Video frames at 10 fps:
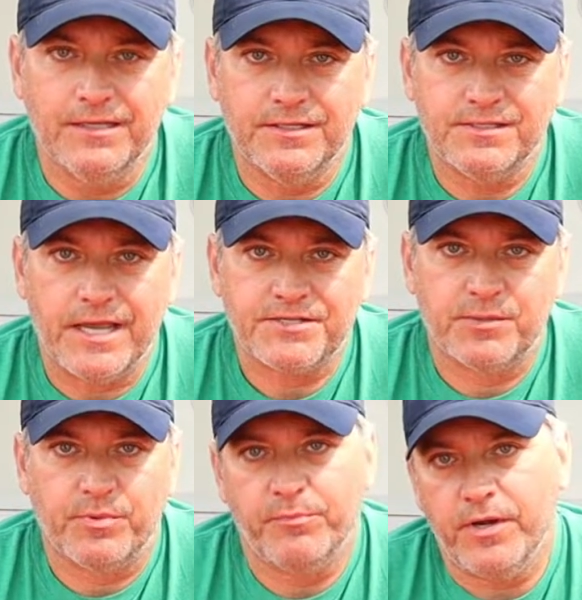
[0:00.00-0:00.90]
disaster
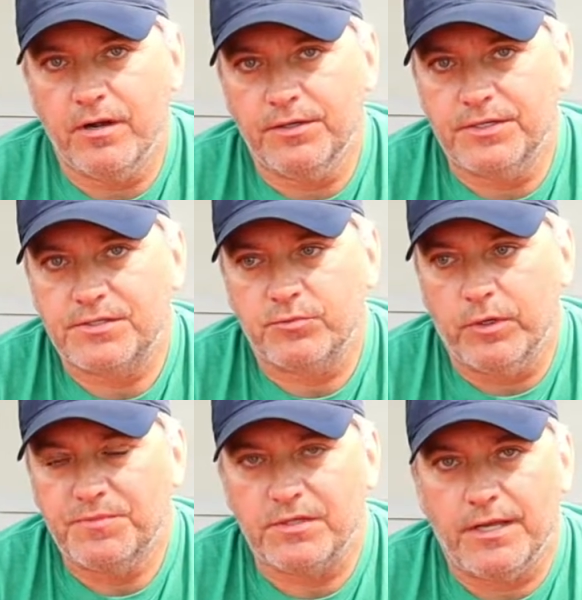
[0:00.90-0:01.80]
preparedness
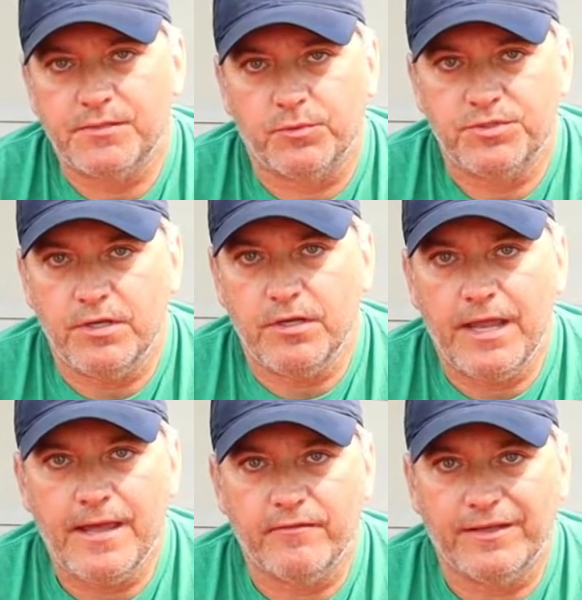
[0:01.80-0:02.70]
websites will tell you
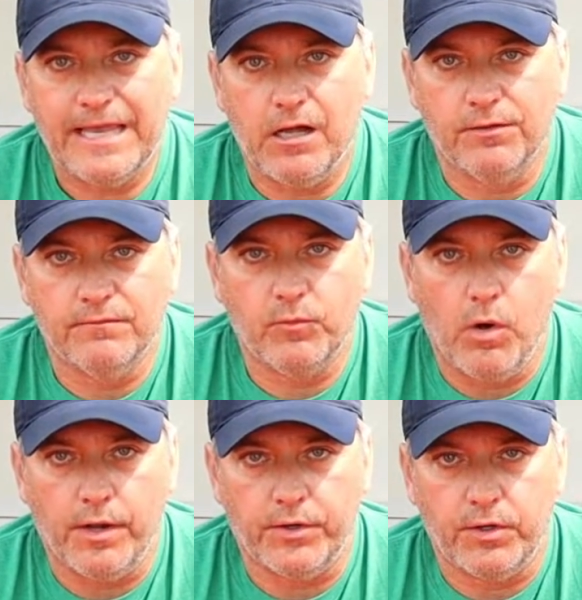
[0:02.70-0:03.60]
to have a gallon of
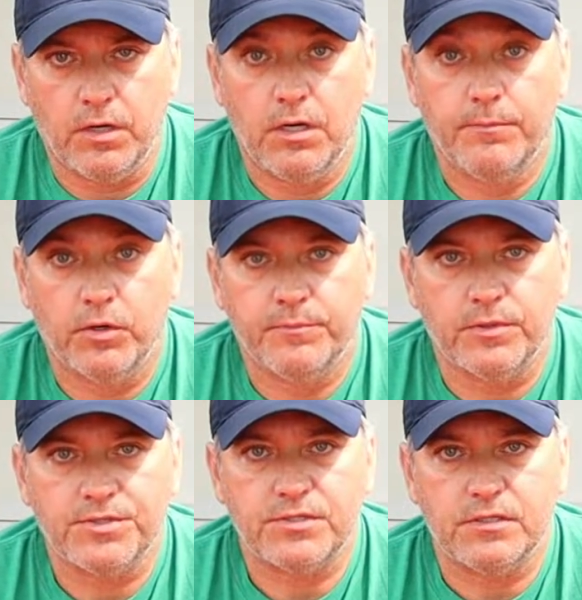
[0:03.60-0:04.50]
water per
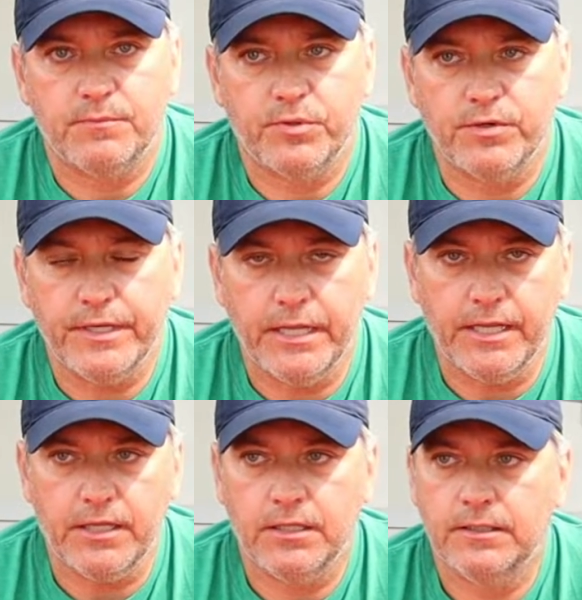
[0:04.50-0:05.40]
person per
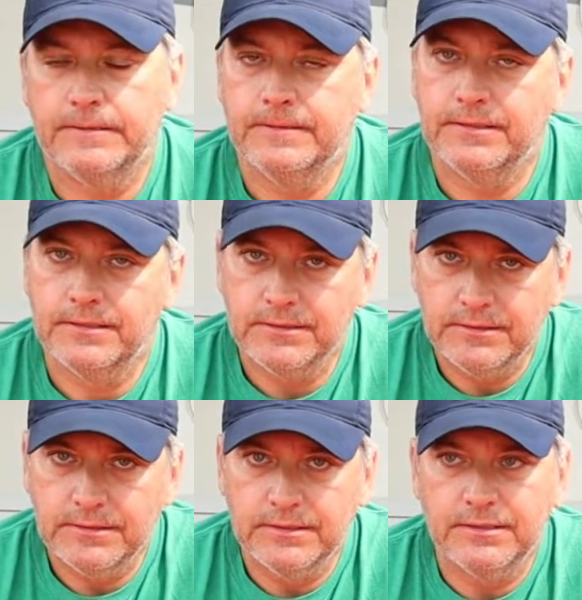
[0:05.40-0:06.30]
day.
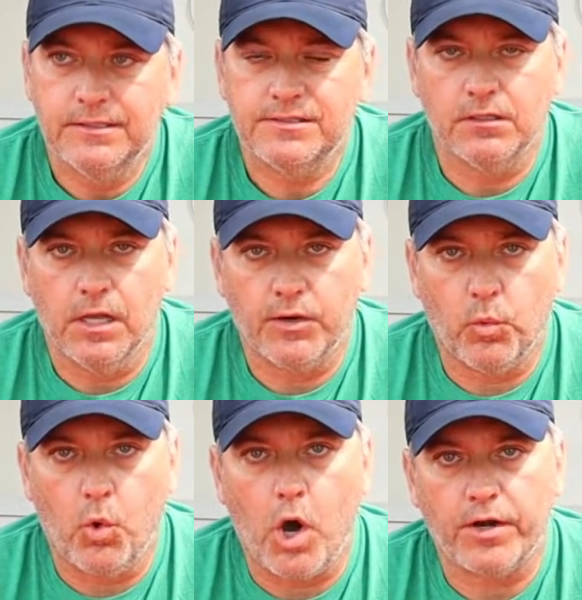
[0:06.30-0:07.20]
It's a lot
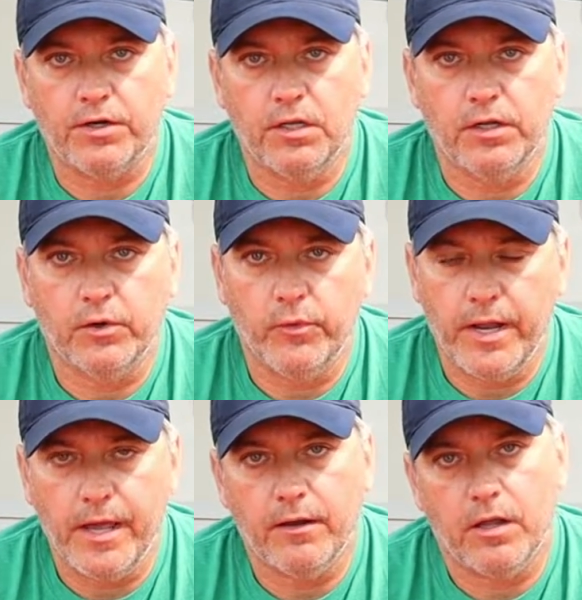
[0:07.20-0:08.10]
of water to lug
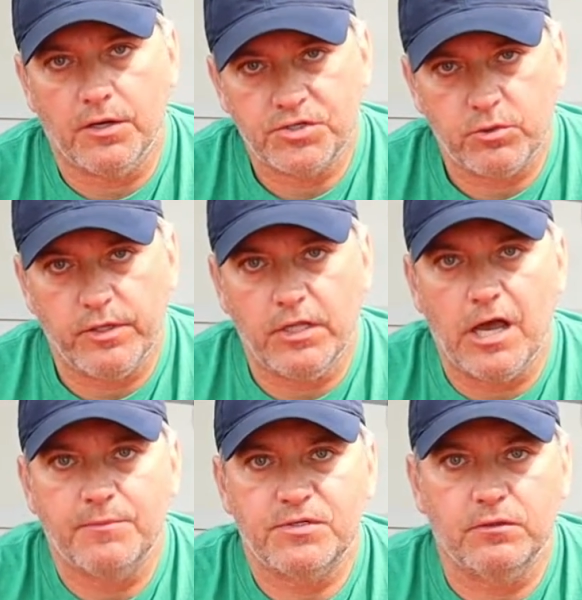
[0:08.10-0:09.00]
around. I'll show you the
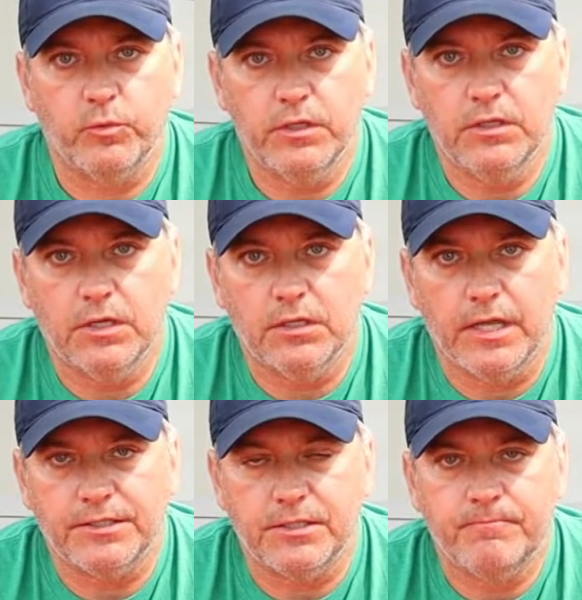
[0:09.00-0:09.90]
option that we
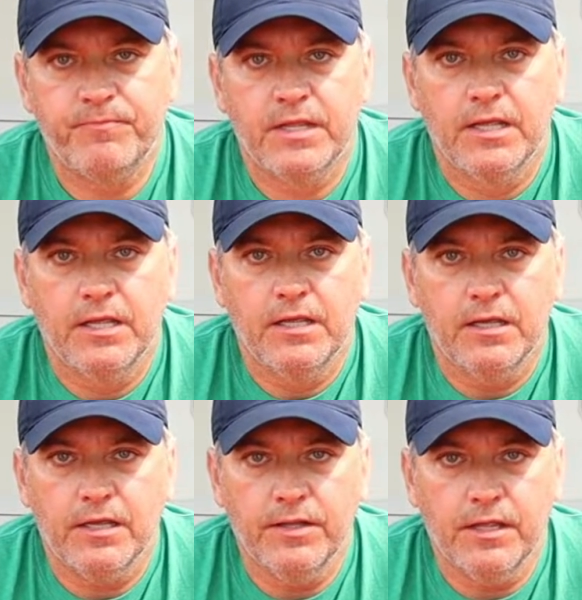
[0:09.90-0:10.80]
elected.
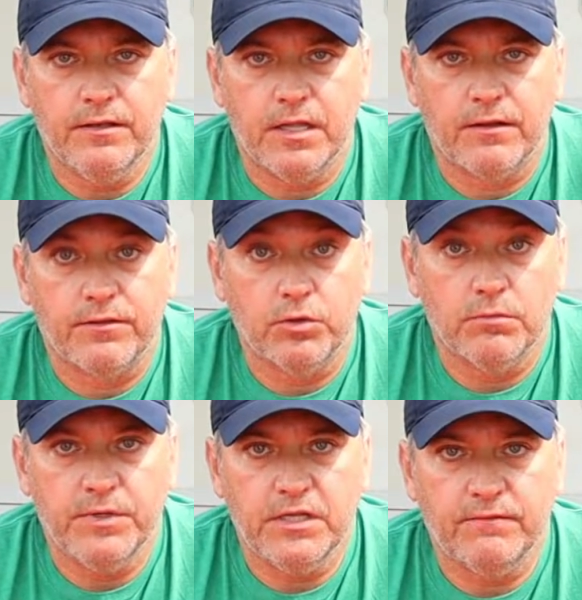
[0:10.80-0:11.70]
And then
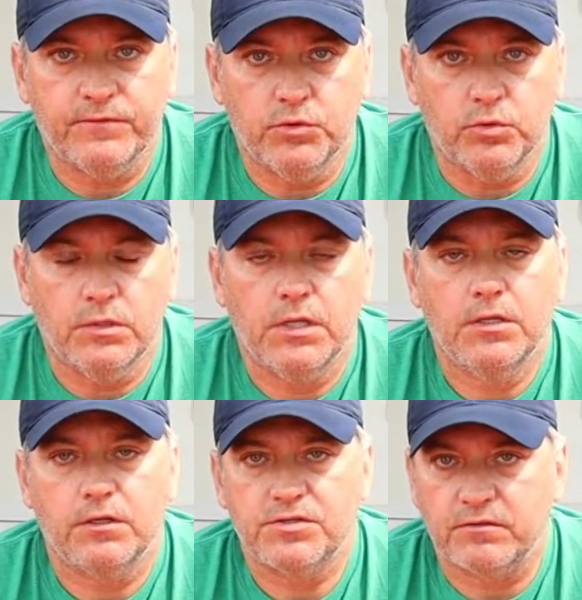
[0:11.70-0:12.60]
third being food.
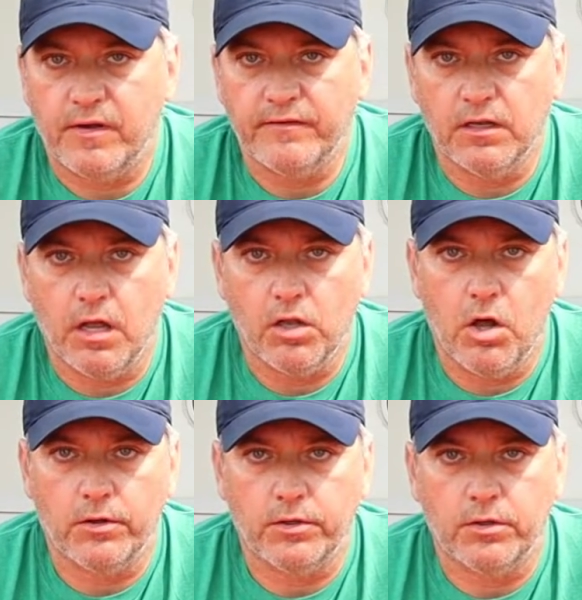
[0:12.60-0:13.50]
You can survive a lot
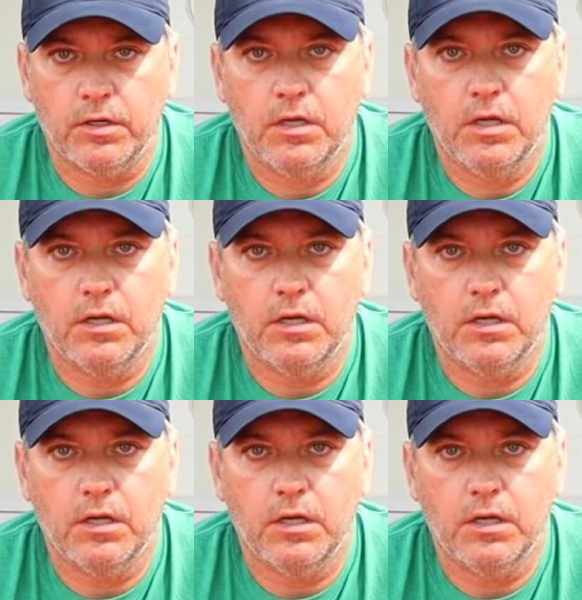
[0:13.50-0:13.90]
longer